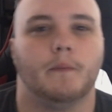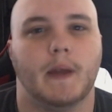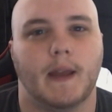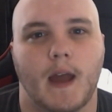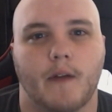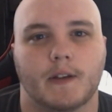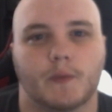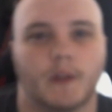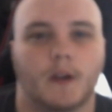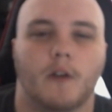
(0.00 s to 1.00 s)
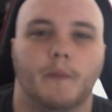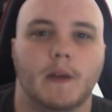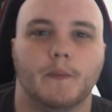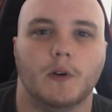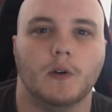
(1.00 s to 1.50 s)
big areas with a lot of
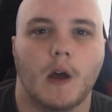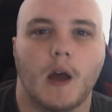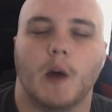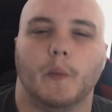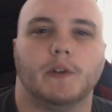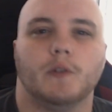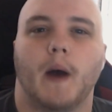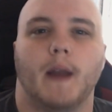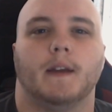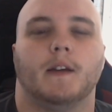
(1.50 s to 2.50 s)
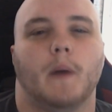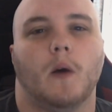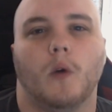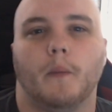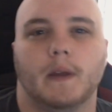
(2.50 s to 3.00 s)
people, and we do panic about
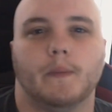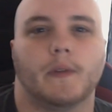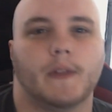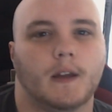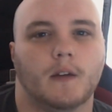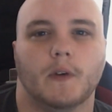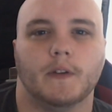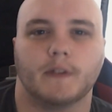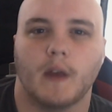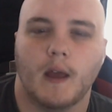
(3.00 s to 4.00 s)
what people think of us.